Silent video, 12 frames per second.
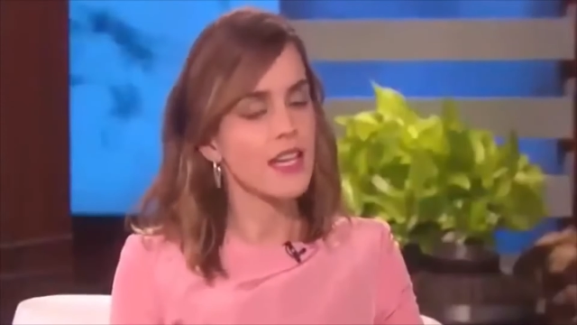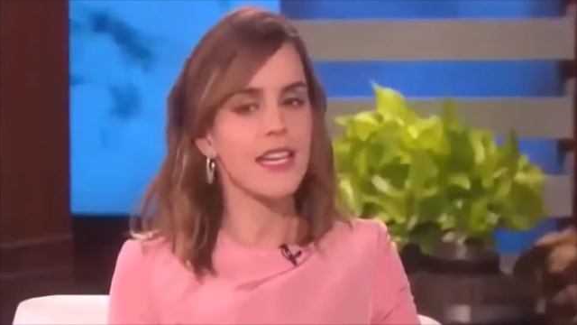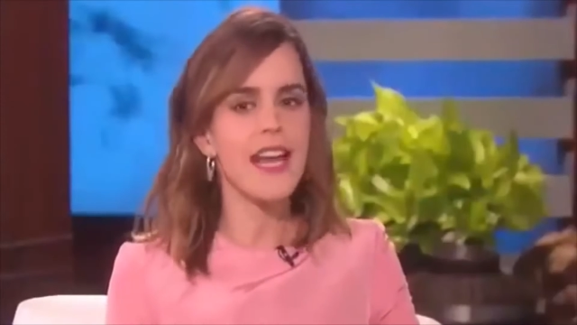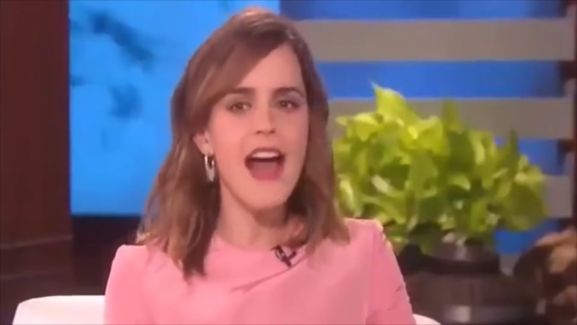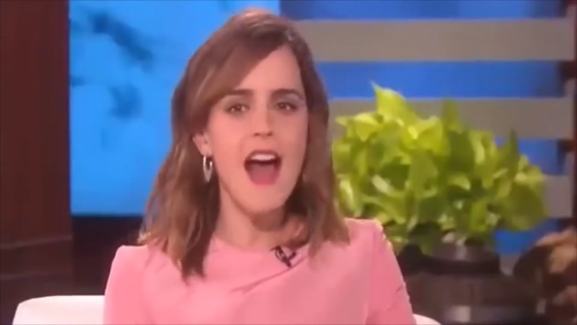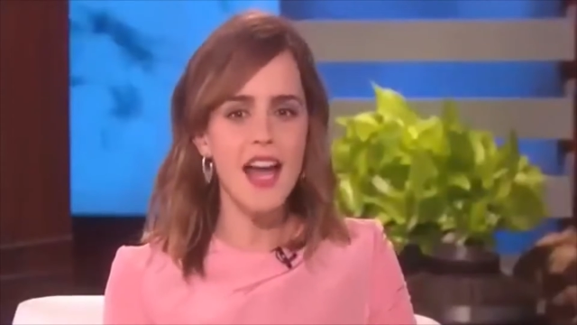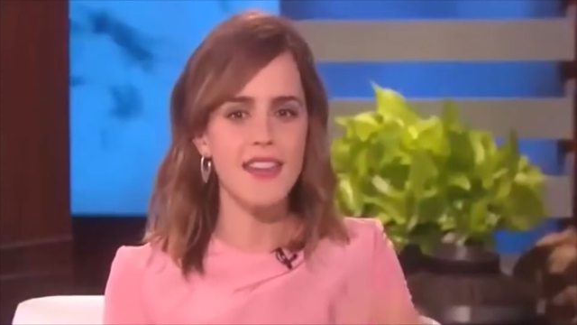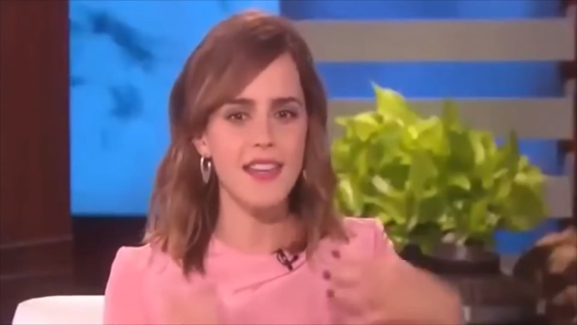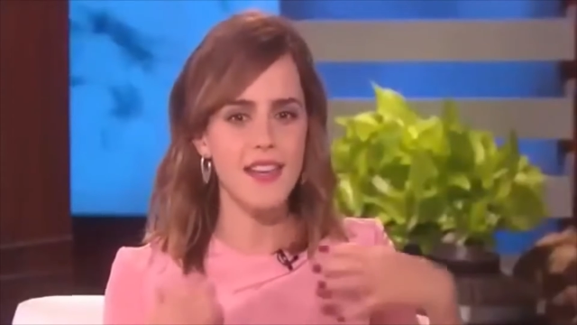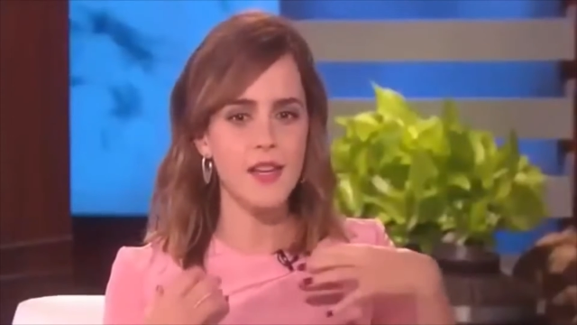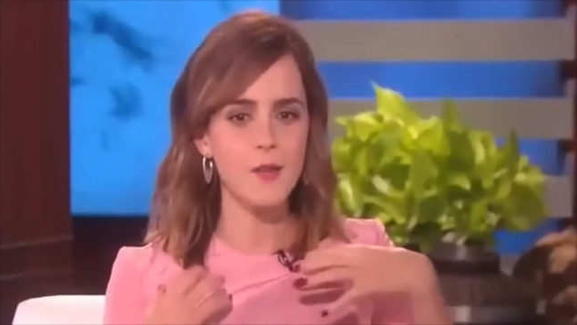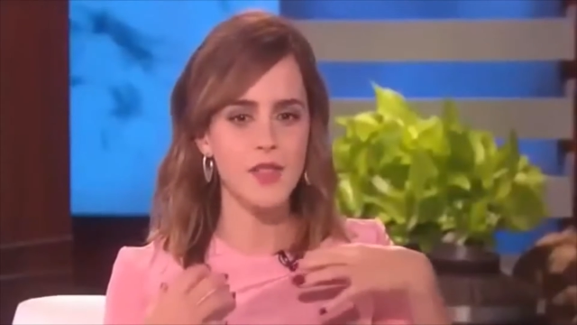Yeah, I
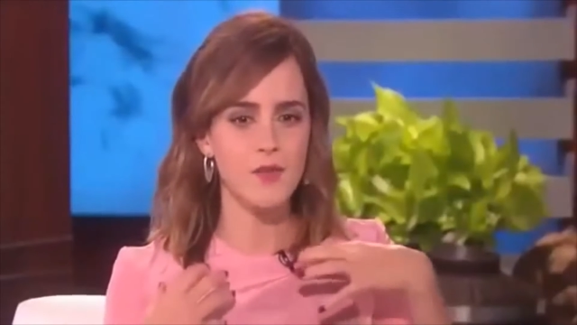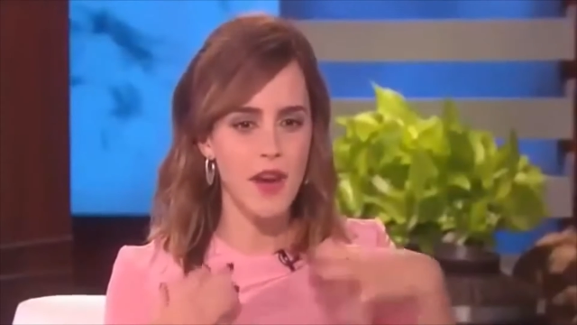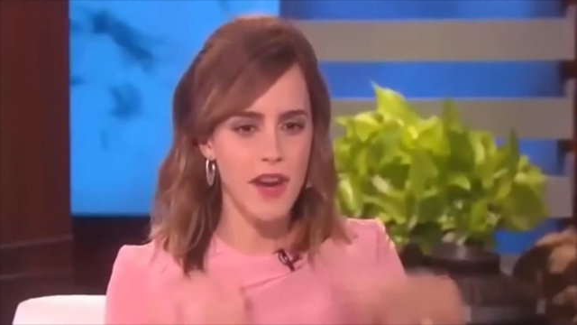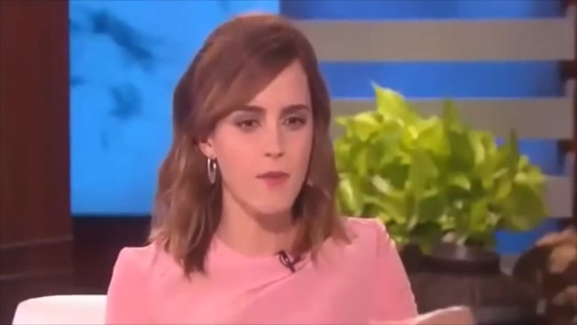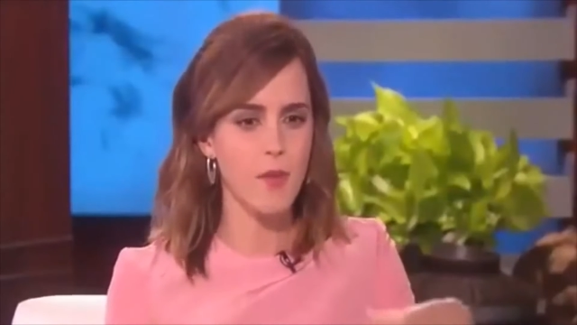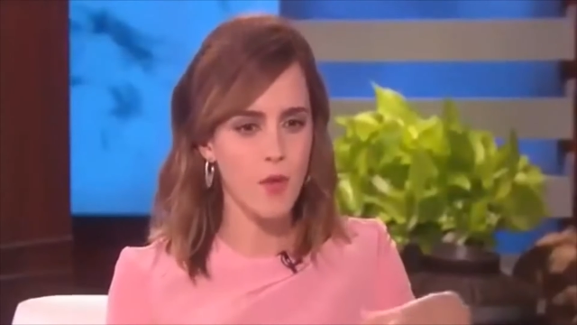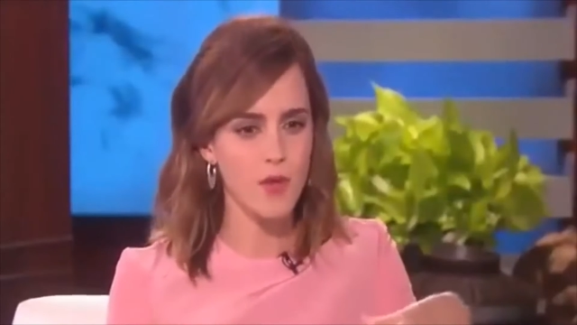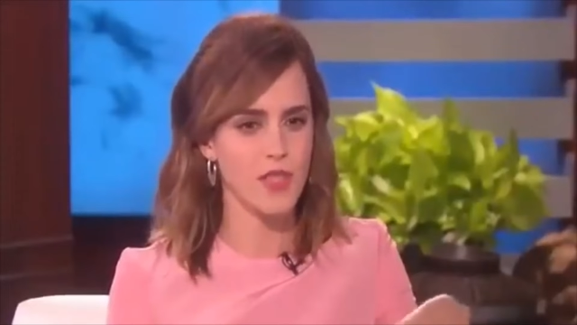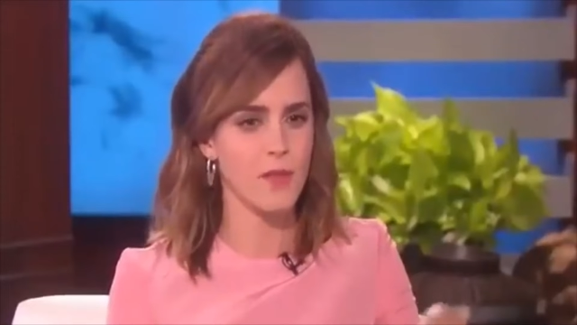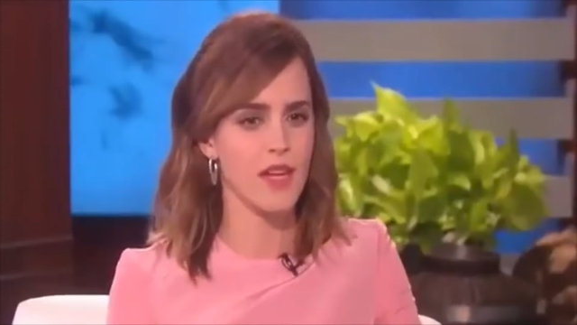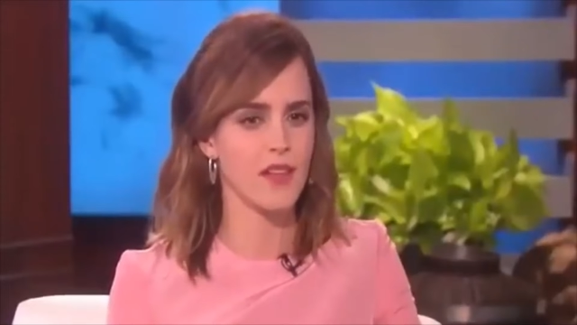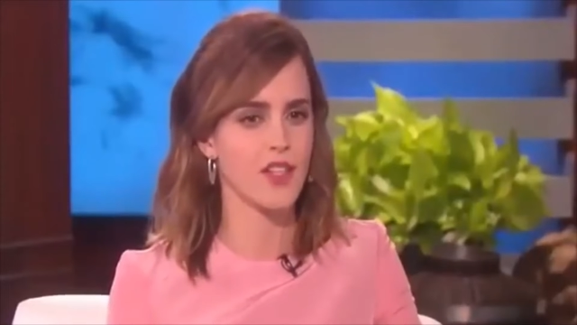think it was very important
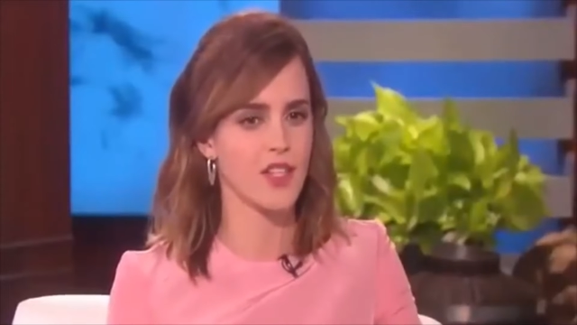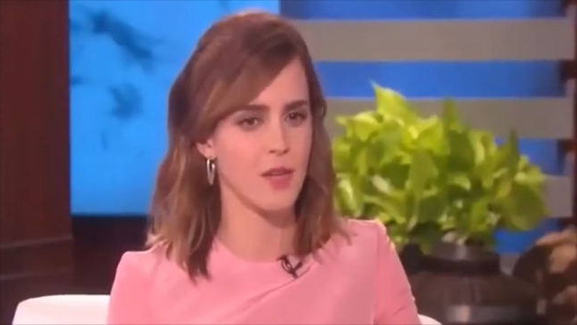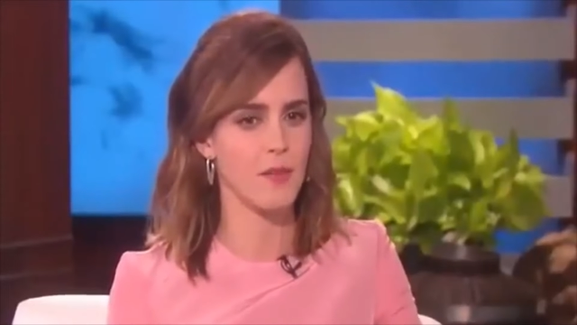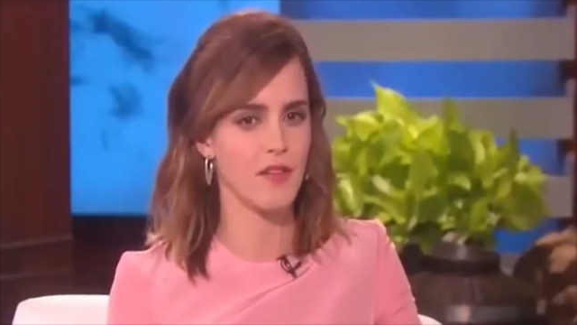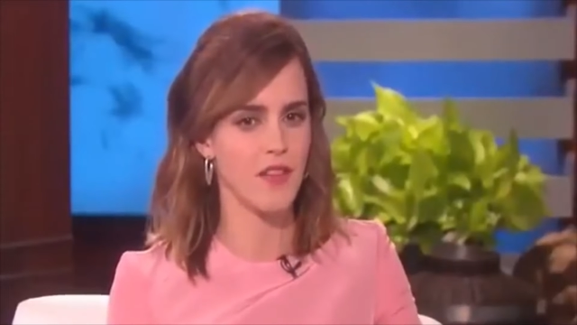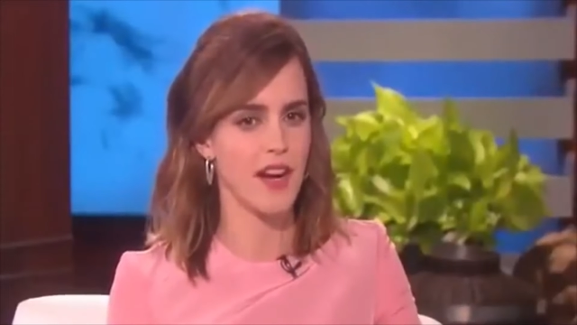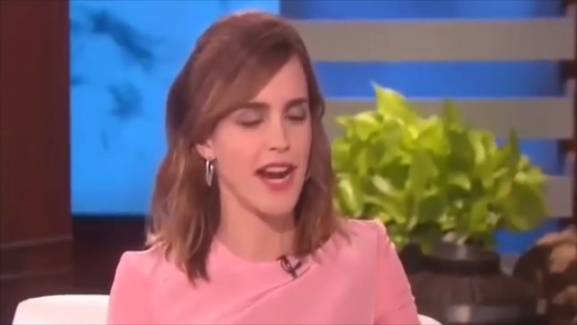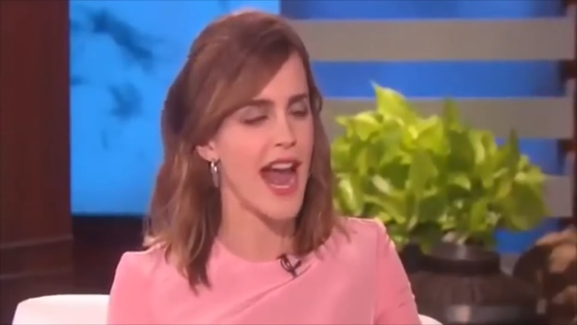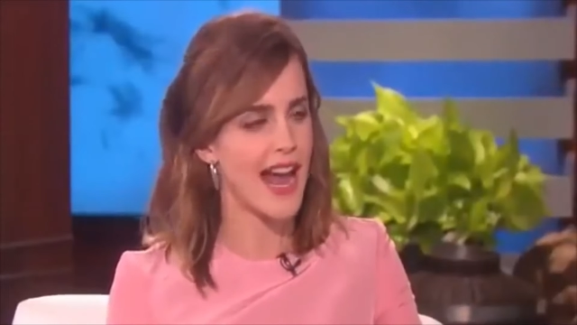to me that she be very